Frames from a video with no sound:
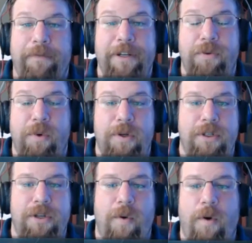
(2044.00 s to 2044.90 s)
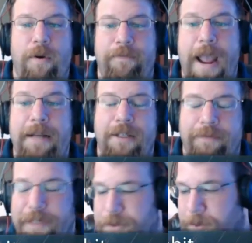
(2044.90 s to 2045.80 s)
visuals or faster
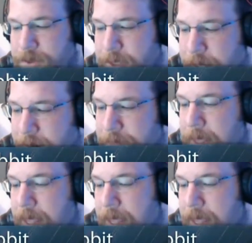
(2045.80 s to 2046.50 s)
visuals, you know?